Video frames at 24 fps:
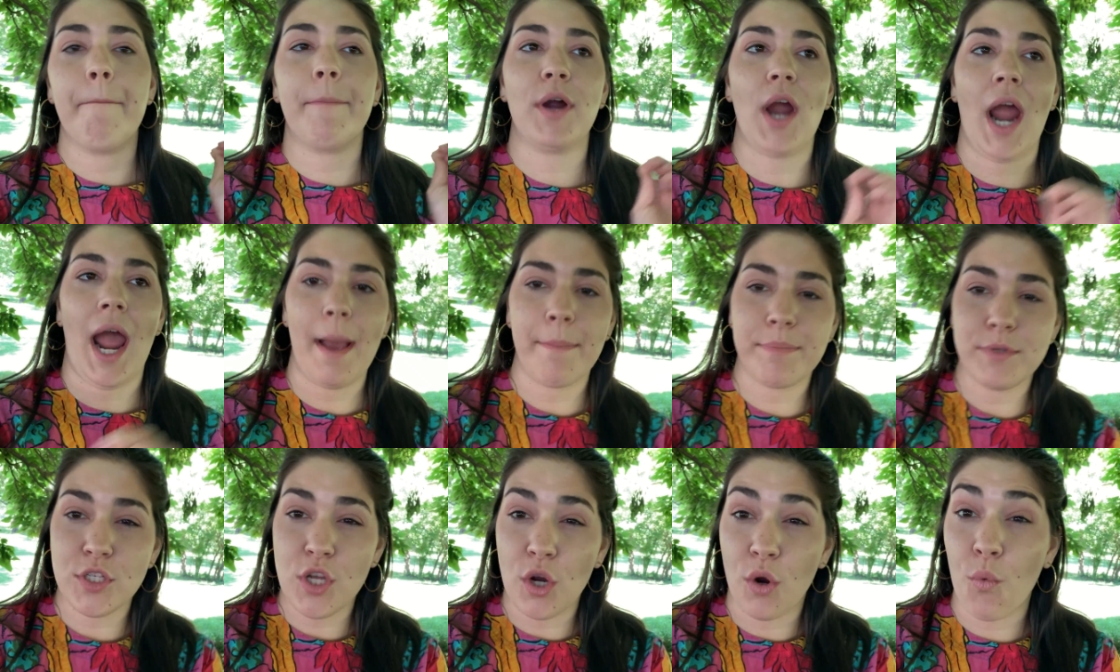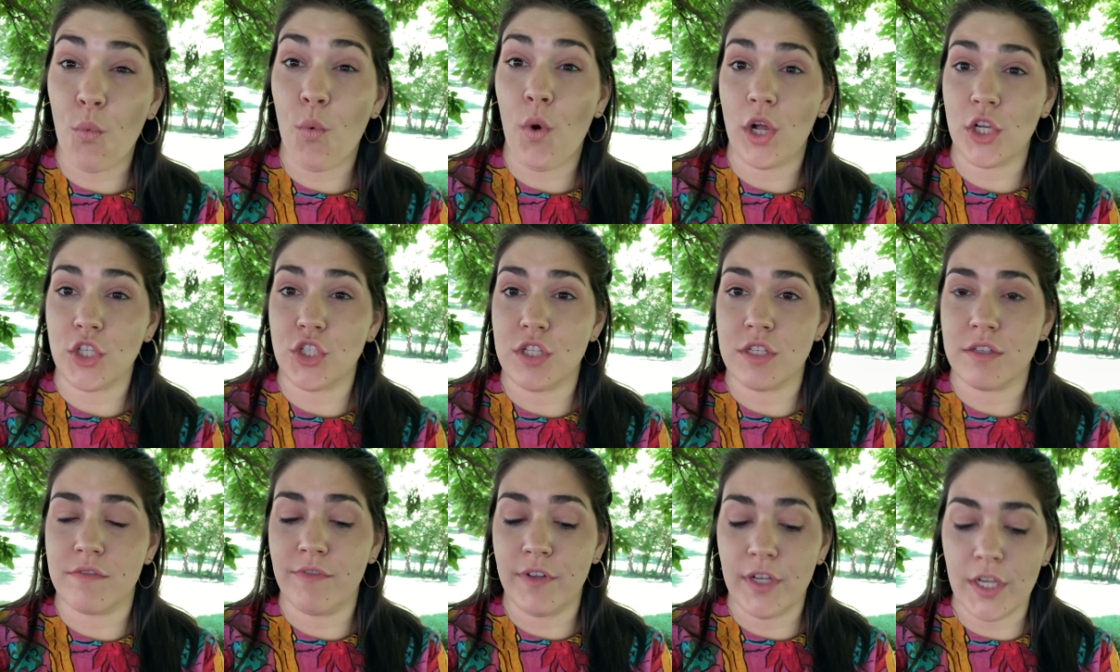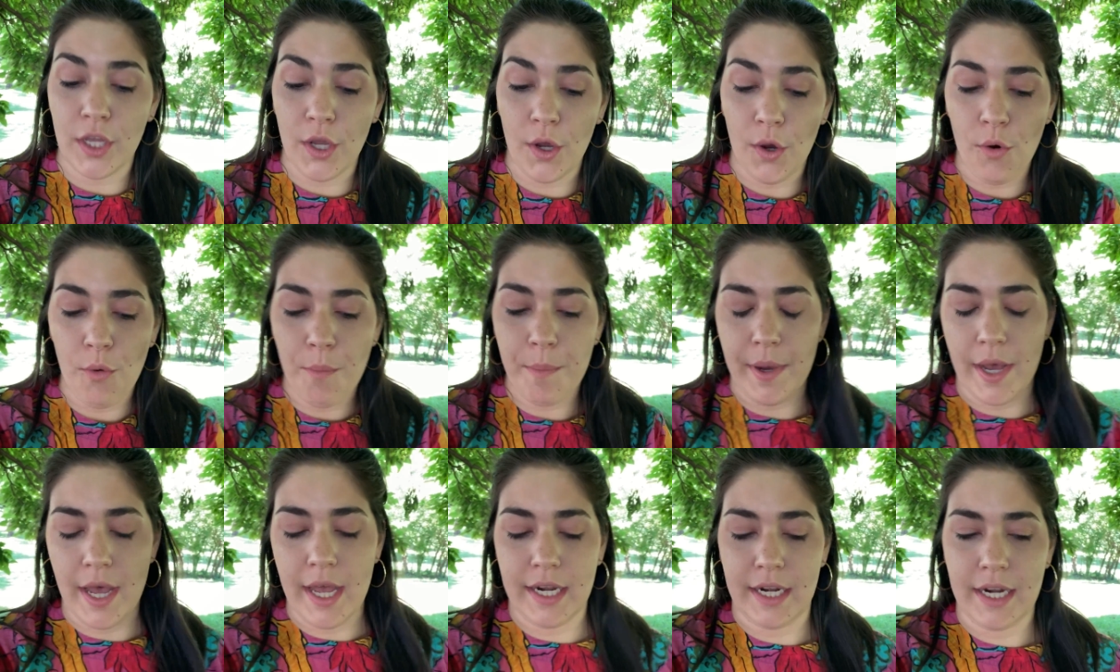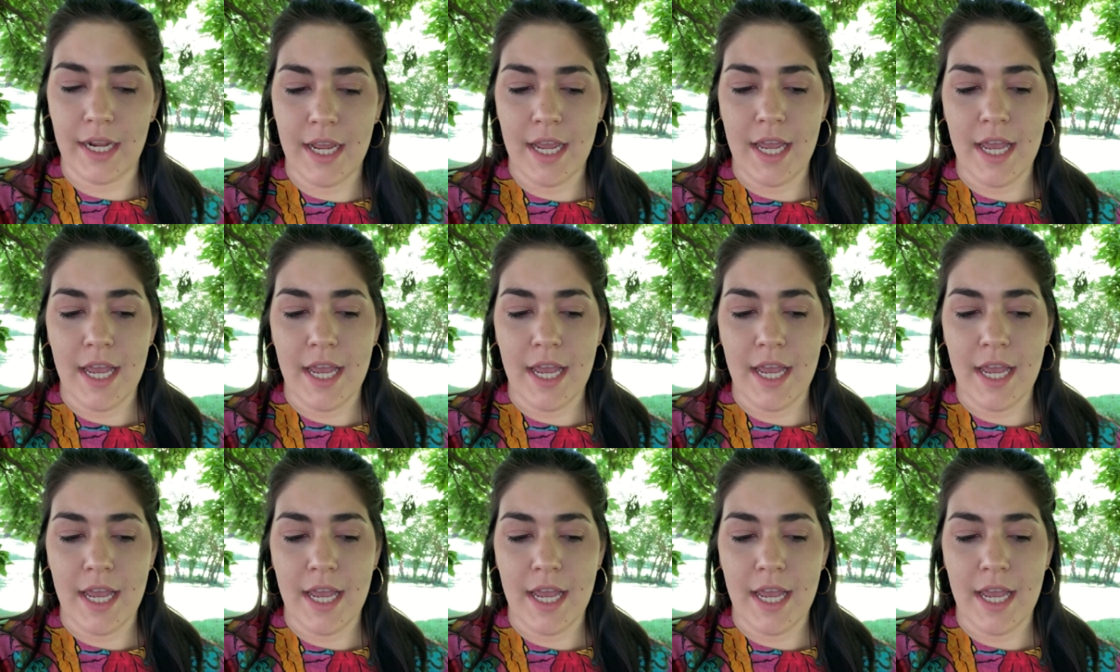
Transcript: perhaps don't watch this video, but